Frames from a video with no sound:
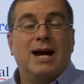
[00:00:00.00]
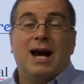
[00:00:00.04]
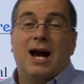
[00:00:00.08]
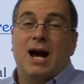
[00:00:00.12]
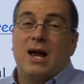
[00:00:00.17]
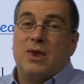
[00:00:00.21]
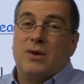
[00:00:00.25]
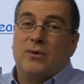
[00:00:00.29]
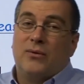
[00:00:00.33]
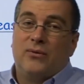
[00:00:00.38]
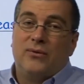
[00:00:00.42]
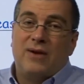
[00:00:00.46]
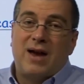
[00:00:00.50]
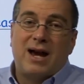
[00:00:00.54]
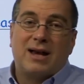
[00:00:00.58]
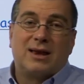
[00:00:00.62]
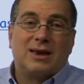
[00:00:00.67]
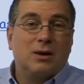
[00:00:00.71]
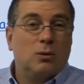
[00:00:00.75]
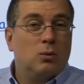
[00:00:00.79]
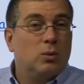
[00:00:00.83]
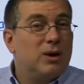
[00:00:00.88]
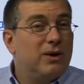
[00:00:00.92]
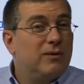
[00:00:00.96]
and the
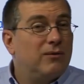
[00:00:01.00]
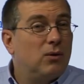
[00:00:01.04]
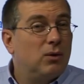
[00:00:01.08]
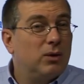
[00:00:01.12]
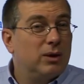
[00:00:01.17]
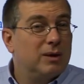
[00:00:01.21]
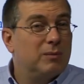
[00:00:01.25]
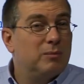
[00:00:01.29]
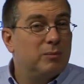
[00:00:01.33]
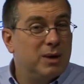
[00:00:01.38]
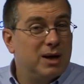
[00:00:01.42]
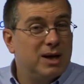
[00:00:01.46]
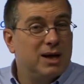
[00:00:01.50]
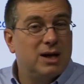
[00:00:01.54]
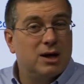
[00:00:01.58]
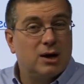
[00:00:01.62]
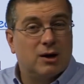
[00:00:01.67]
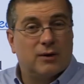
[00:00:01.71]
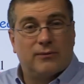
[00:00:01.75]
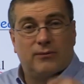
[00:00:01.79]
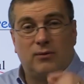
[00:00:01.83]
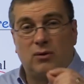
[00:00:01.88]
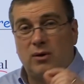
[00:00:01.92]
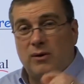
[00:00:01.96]
fact that we've only been
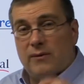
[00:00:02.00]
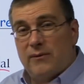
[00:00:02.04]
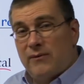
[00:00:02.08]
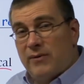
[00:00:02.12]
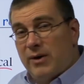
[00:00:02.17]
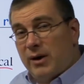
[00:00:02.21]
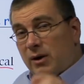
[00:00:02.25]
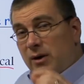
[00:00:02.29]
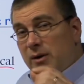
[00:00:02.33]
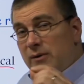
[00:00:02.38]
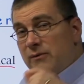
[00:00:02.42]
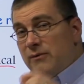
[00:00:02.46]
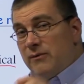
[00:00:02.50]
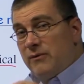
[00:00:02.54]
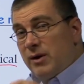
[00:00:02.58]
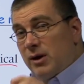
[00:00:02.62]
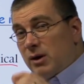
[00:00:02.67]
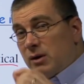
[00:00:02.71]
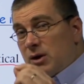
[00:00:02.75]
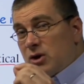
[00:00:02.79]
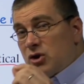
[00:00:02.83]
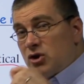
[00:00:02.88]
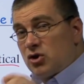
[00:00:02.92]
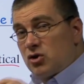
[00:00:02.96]
here for a very,
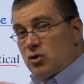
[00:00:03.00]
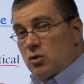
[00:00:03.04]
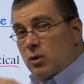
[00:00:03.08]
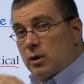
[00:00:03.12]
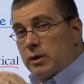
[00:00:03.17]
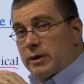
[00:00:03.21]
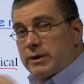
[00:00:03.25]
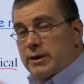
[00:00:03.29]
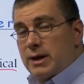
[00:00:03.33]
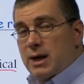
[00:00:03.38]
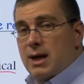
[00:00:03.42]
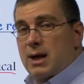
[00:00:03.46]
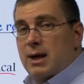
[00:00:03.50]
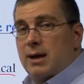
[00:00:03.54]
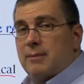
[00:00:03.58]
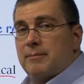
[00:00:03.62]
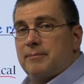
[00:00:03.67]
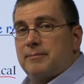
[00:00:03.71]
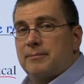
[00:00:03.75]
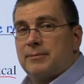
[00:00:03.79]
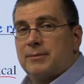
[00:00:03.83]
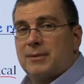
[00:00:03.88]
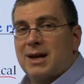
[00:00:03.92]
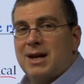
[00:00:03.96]
very short time.